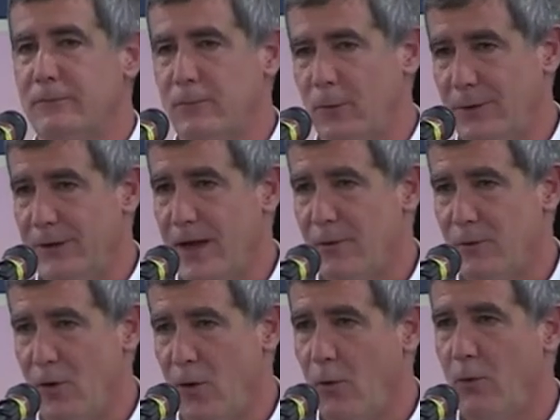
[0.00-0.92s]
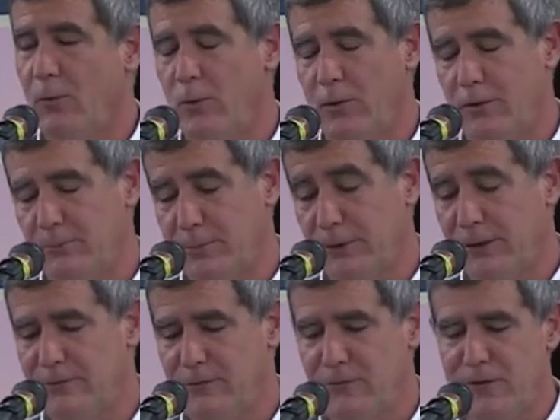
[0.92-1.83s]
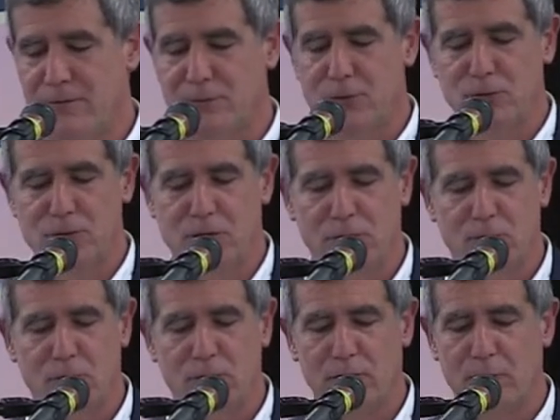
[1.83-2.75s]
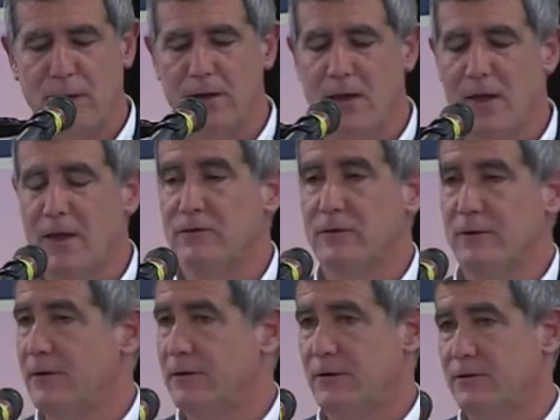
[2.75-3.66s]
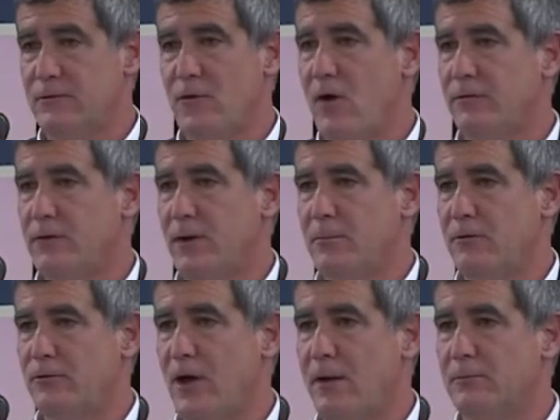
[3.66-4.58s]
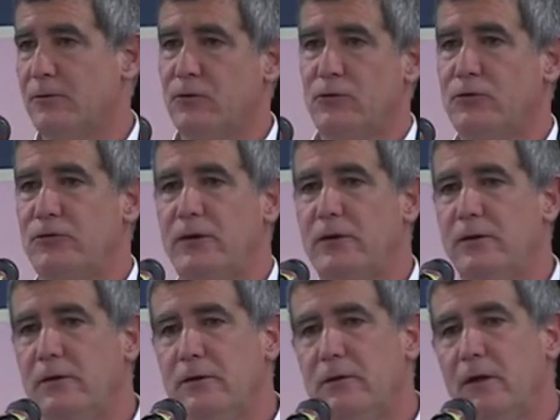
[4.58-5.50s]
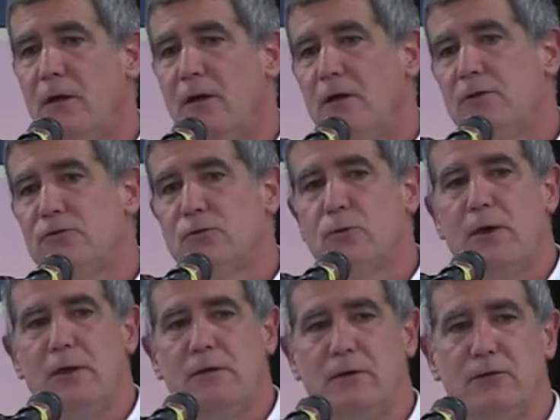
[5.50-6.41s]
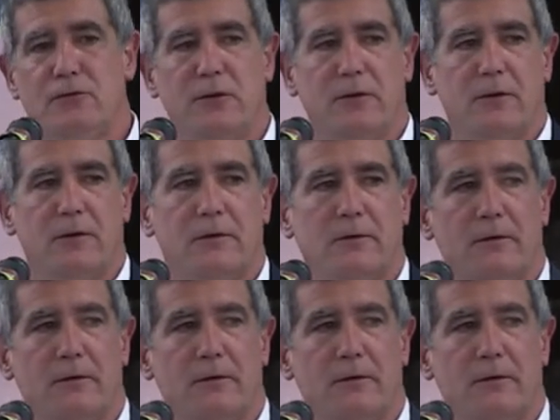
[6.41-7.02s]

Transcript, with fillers: what we now know, or believe if the evolutionary story is right, is that it has evolved a number of times. So you see it in squid, and you see it in